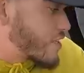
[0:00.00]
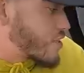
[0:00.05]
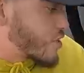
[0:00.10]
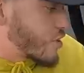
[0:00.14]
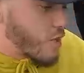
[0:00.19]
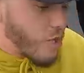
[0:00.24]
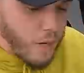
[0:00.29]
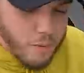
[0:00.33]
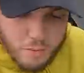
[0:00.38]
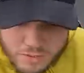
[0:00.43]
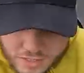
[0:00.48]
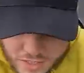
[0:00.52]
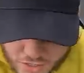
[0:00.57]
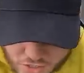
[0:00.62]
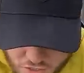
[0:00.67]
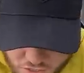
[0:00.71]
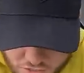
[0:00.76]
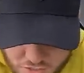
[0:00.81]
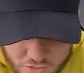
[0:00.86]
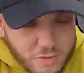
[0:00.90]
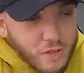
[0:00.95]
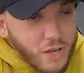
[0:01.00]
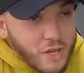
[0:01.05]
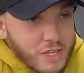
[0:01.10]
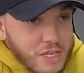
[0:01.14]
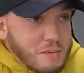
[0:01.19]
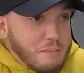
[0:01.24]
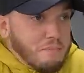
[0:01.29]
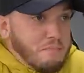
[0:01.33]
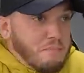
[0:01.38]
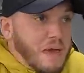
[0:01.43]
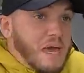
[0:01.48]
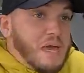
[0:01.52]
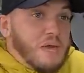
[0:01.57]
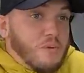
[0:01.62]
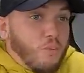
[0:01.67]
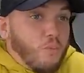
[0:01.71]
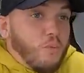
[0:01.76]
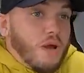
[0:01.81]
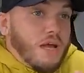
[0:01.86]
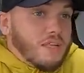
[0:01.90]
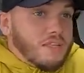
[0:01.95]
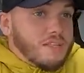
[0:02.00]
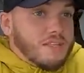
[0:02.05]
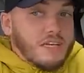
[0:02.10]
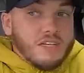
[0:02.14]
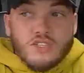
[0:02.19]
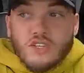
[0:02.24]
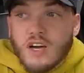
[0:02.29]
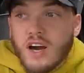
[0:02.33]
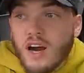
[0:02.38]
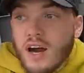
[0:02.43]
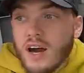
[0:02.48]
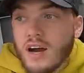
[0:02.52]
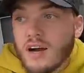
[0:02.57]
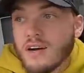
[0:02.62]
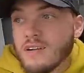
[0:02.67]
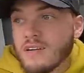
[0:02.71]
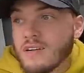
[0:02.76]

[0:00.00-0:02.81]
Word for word: enter the competition and you may win this car.